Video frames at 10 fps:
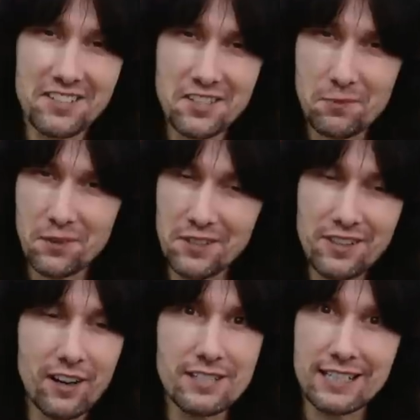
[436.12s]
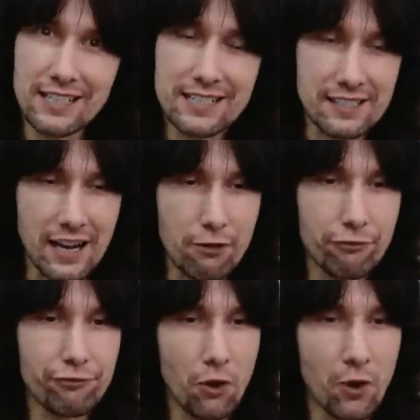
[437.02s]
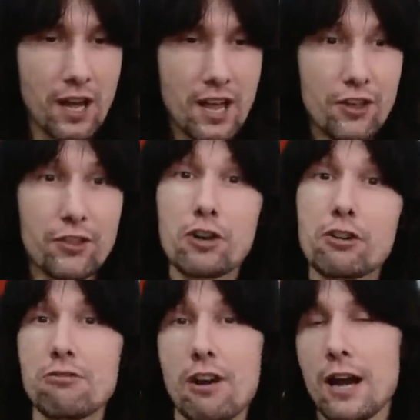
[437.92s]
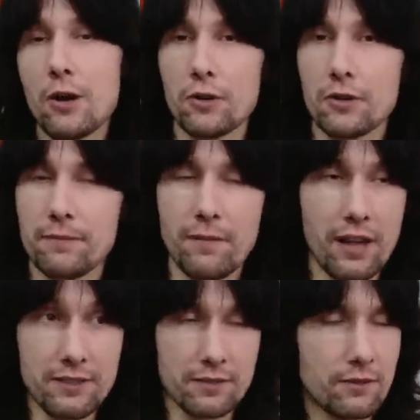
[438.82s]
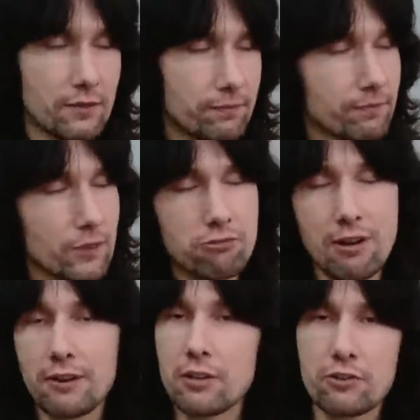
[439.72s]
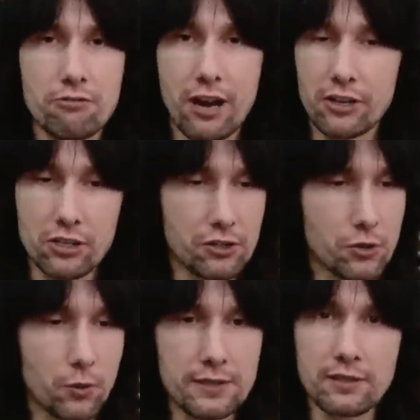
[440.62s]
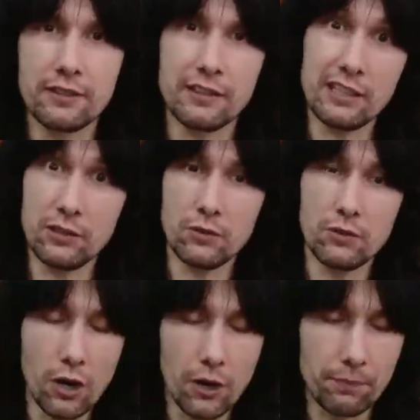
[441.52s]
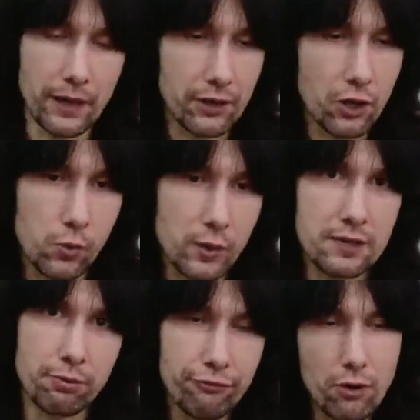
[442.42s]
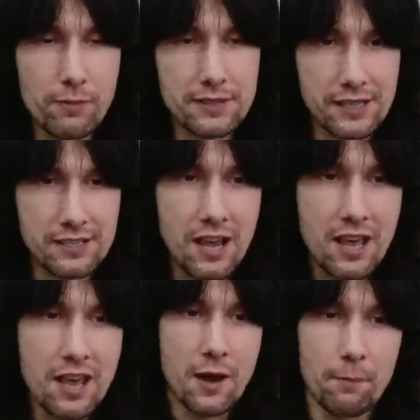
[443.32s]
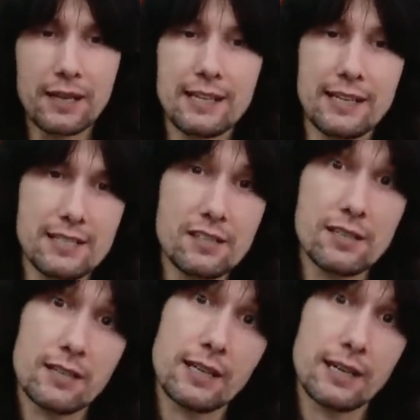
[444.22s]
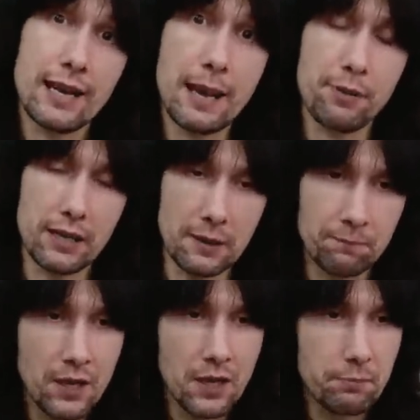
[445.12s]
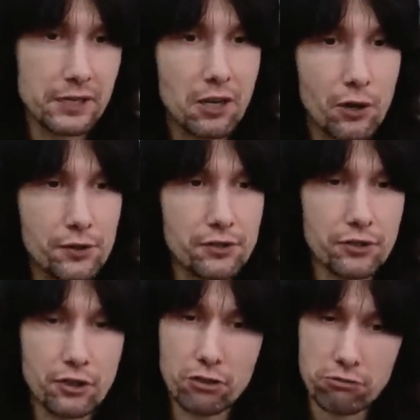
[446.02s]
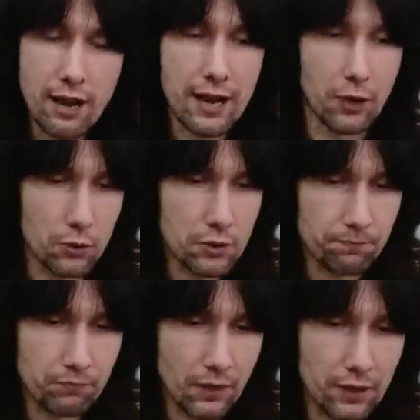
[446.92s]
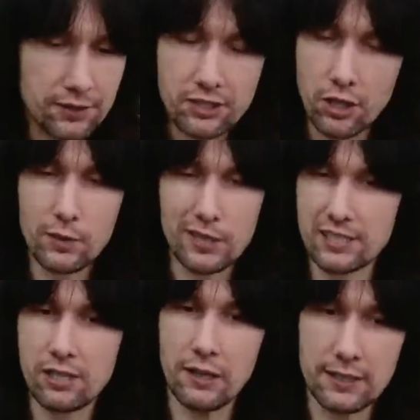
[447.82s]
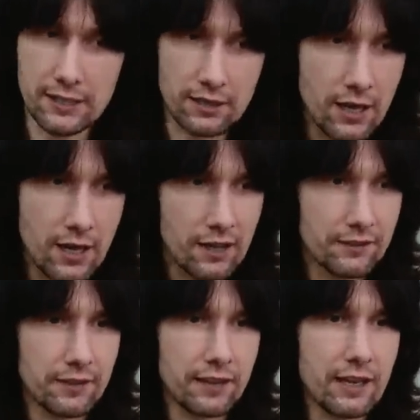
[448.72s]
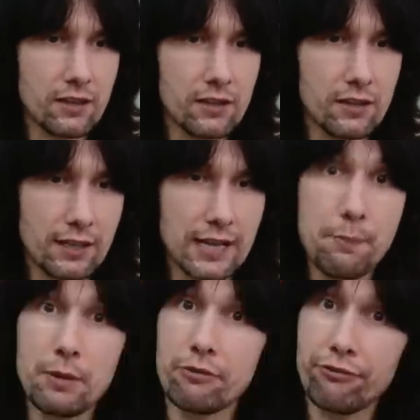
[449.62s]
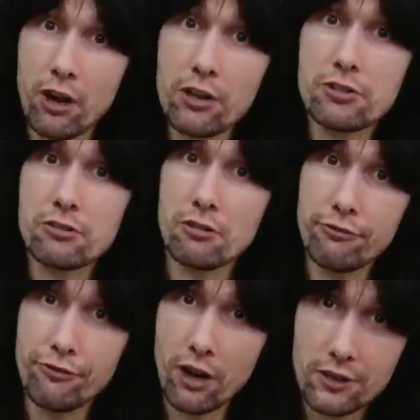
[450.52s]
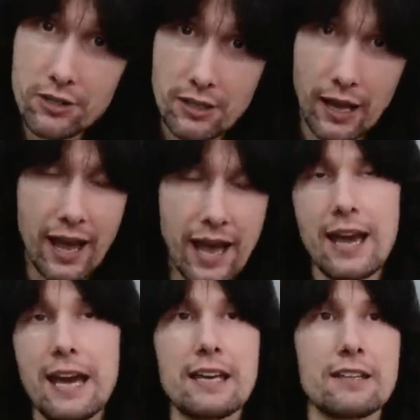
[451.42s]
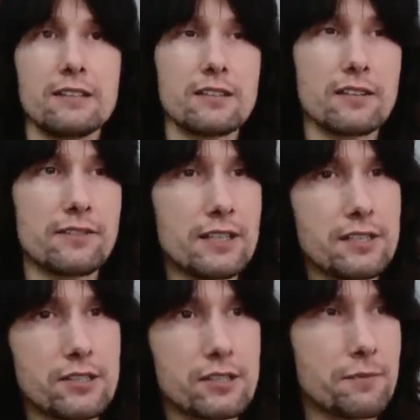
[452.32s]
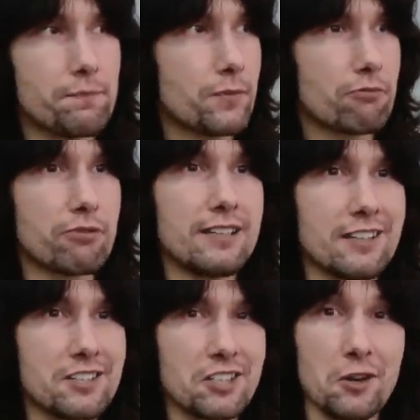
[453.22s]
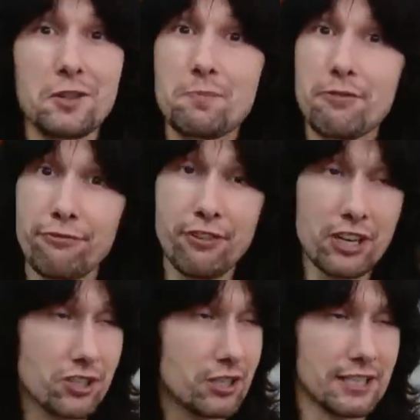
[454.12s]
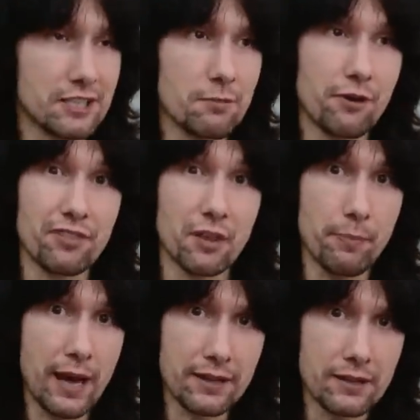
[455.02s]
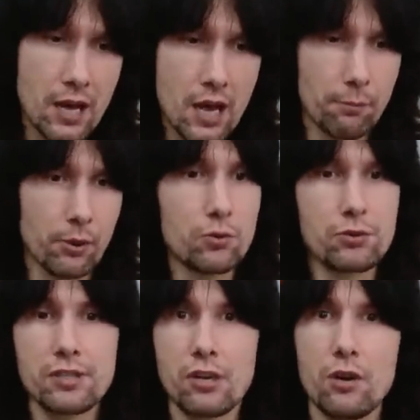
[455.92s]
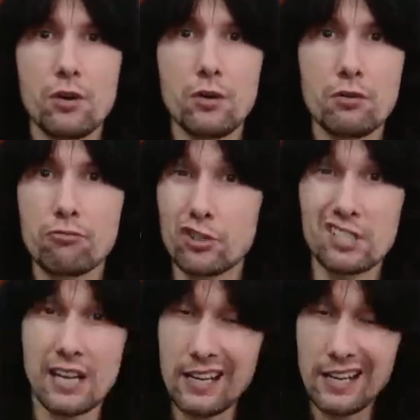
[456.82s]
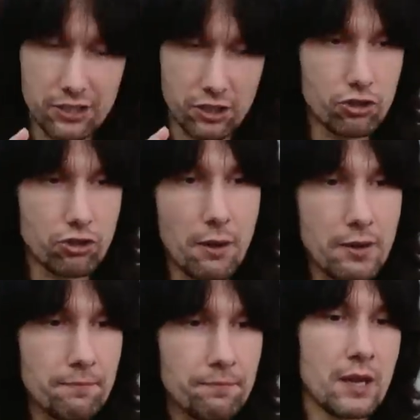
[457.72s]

I just want you guys to listen out for the crowd, and crowd interaction is always something that you got at Queen performances, but listen to the clapping, because the crowd are so excited that they are clapping faster and faster, and this really does show the professionalism of the band, but also Roger Taylor as a drummer.